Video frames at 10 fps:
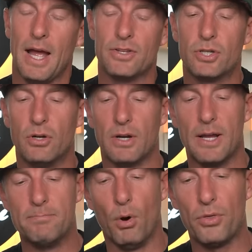and so,
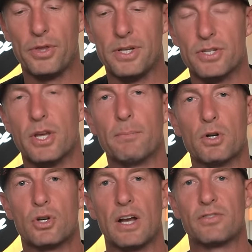in both the
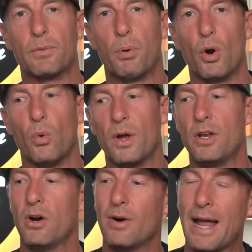December transfer portal
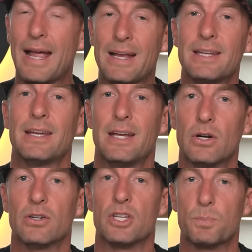window and
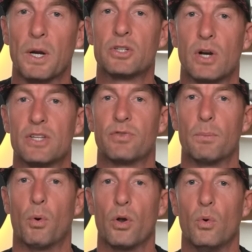here in the spring
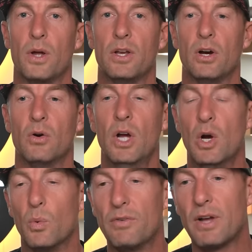transfer portal window,
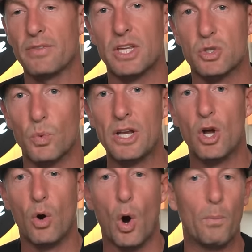we've got this
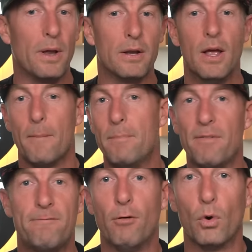window open
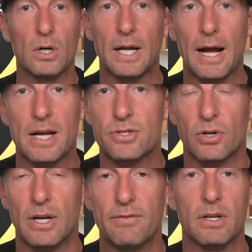before guys
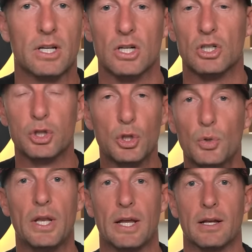are even
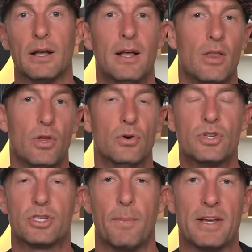concluding
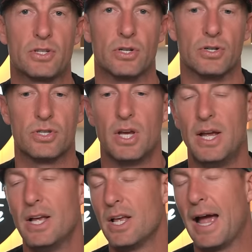those semesters.
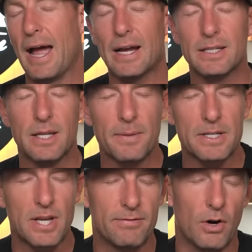
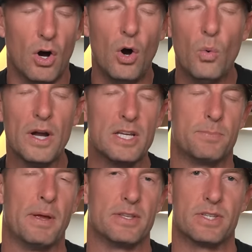Academics have
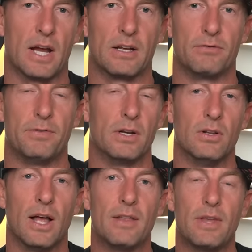always been second
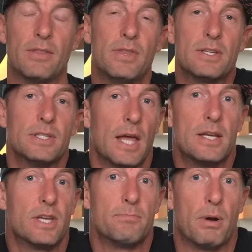fiddle, and, and this
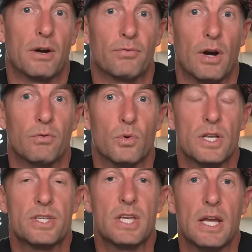lays it bare for
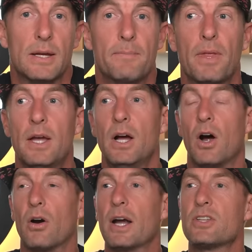everyone to see.
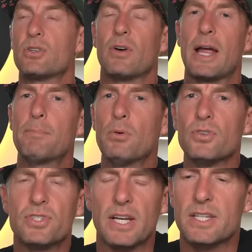All right. So
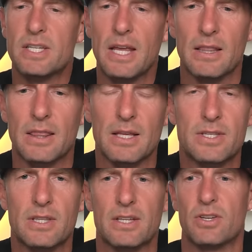April 16th,
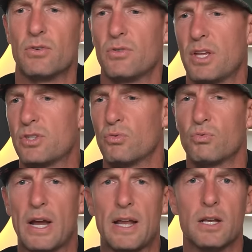that's that's a that's a
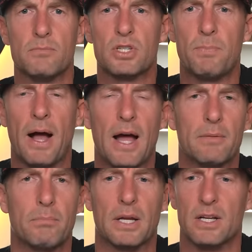random
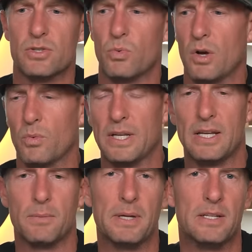spot because what we
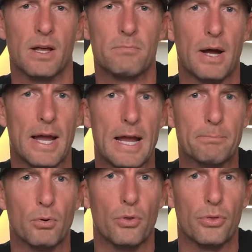need to be done by
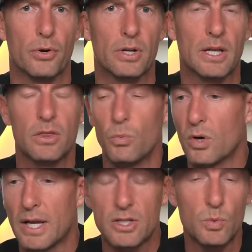April 30th.
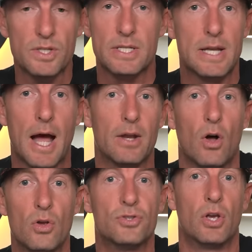Well, guess what's not
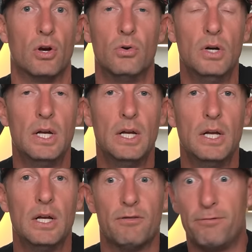also
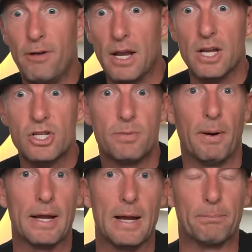finished
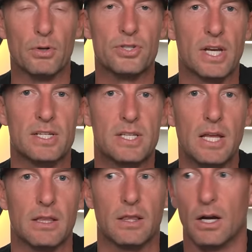by April
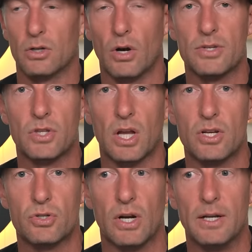16th across the
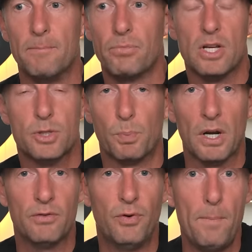country?
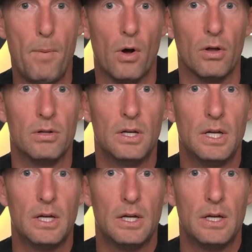Spring football.
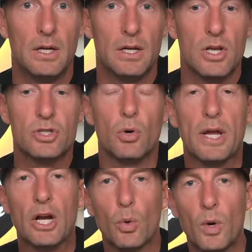So
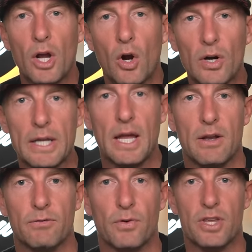here we are
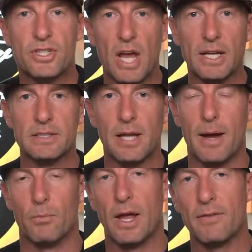again for the second
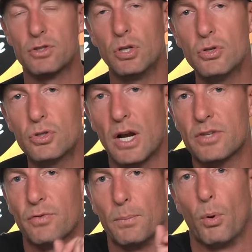time. We have two
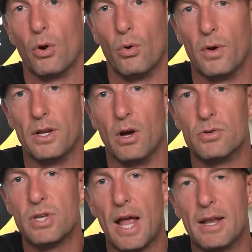transfer portal
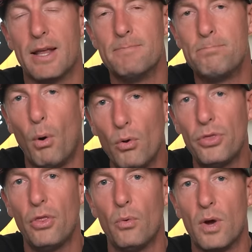windows, and in
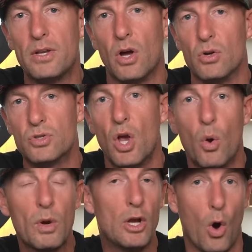both of the windows,
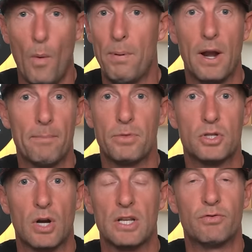we open up
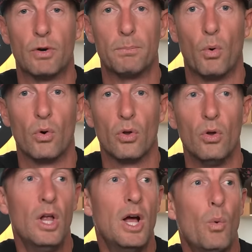the transfer
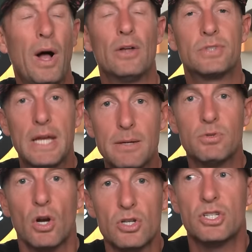portal while
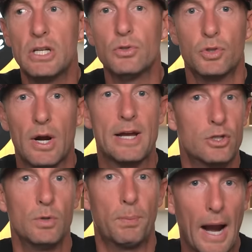teams are still
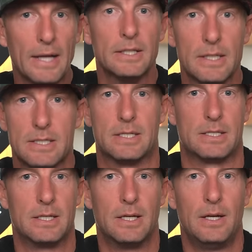trying to
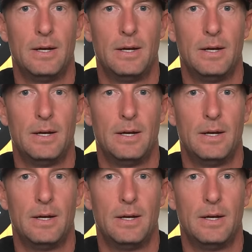practice.